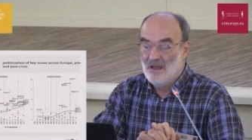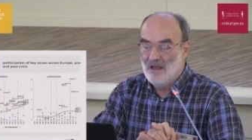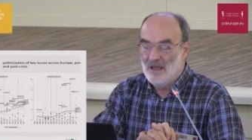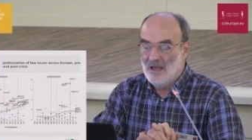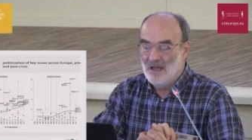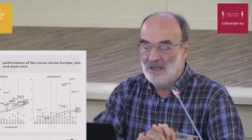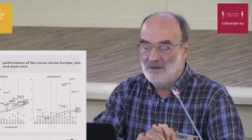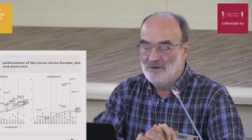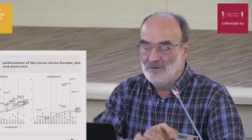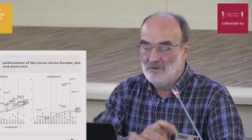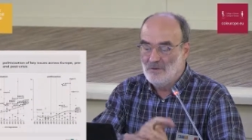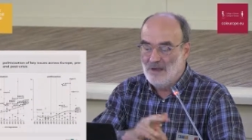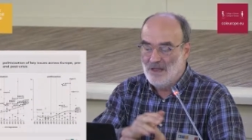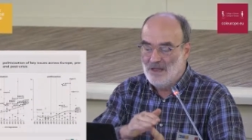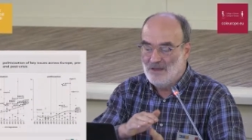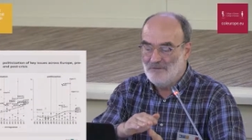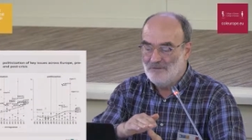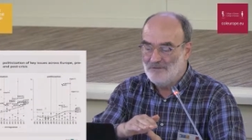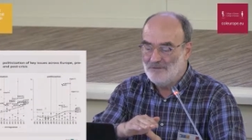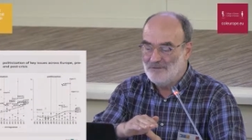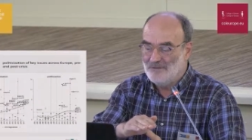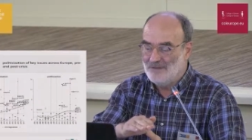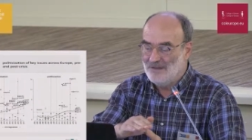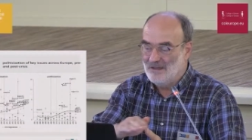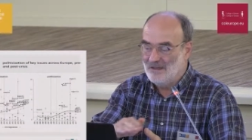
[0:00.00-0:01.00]
And you
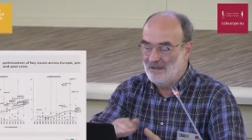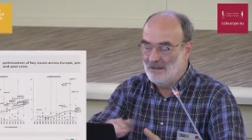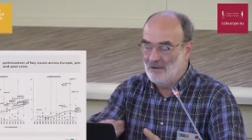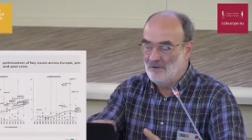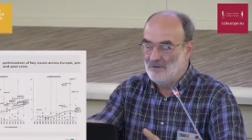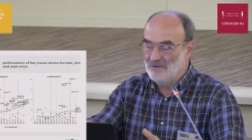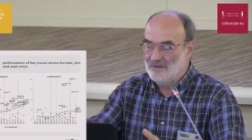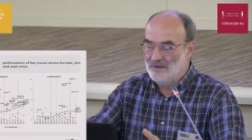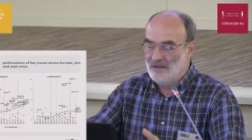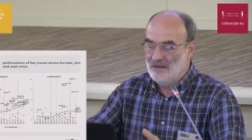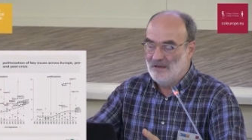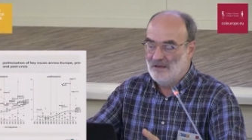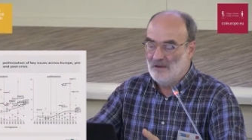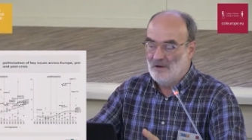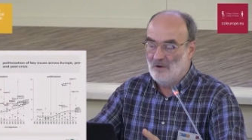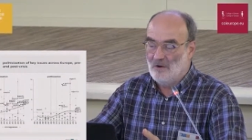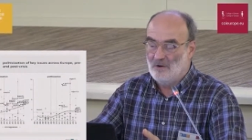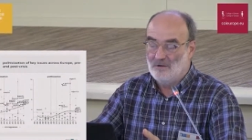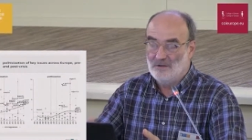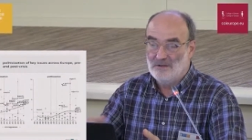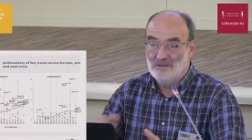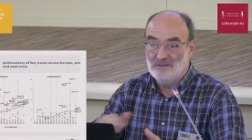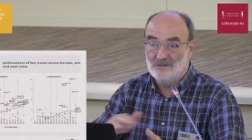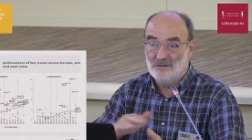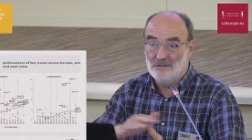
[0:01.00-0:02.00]
have, the, on the
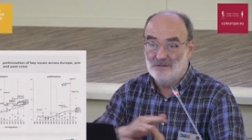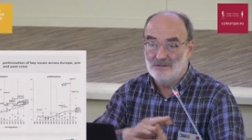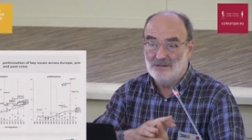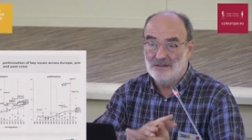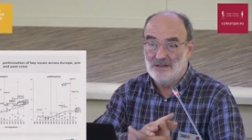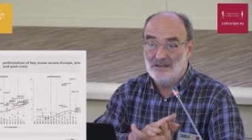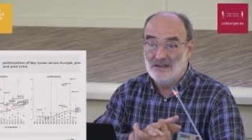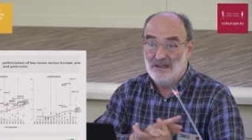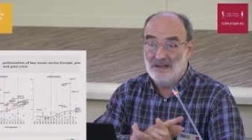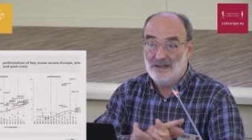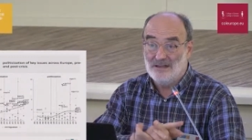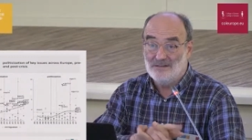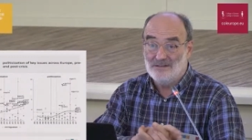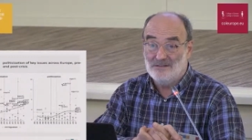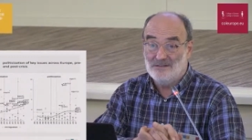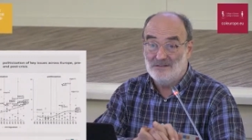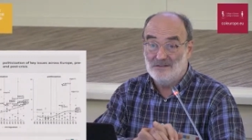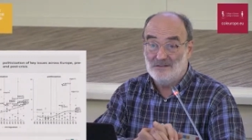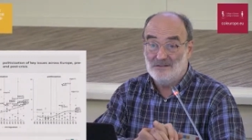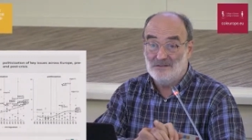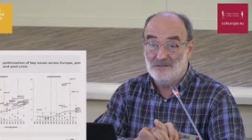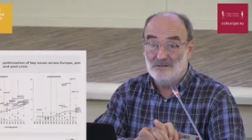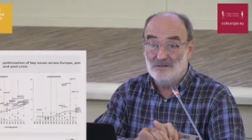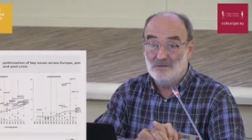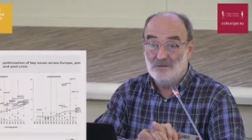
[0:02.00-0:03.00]
horizontal
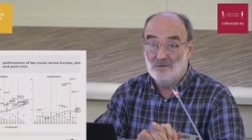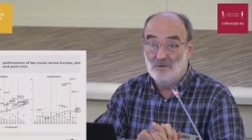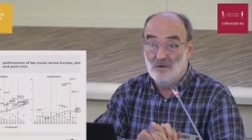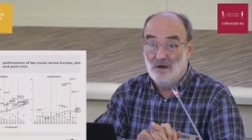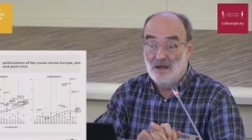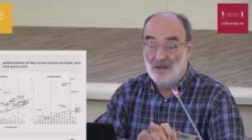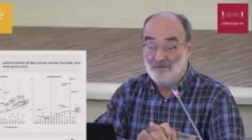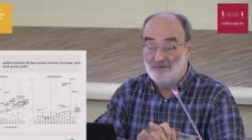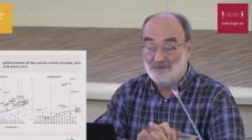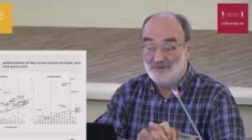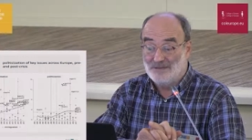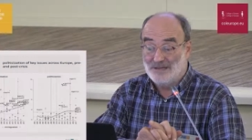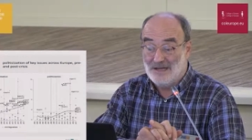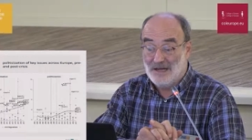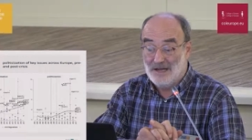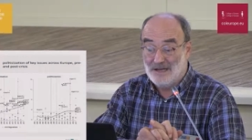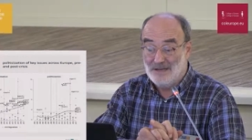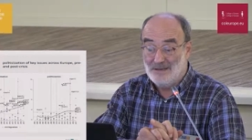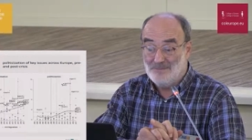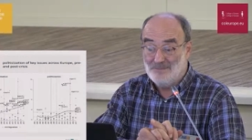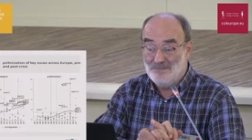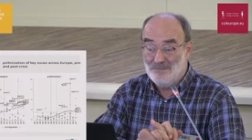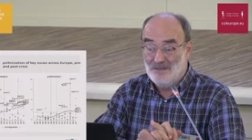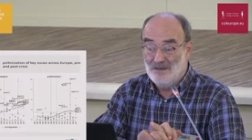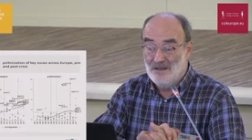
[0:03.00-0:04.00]
axis, you have
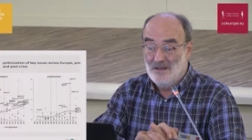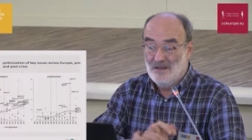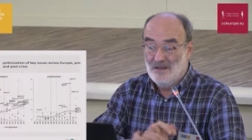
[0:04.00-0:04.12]
time.